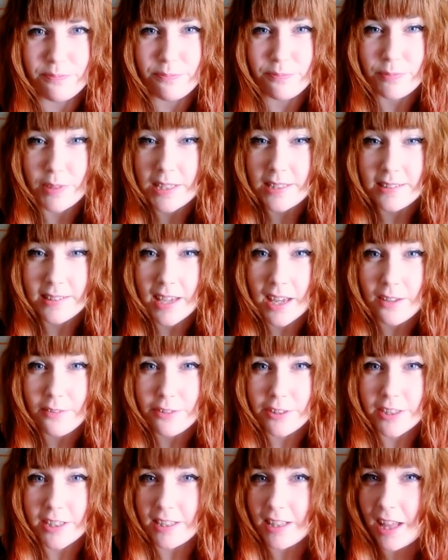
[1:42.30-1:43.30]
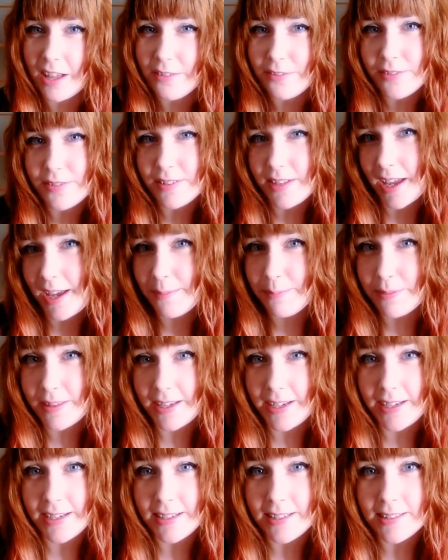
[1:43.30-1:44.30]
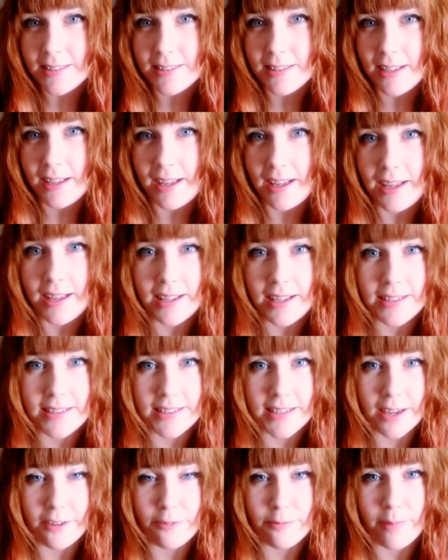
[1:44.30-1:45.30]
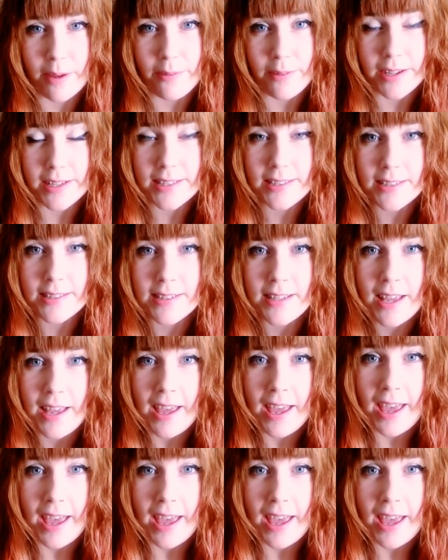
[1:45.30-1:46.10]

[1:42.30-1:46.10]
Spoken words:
wrist cover glove type things to cover my wrists.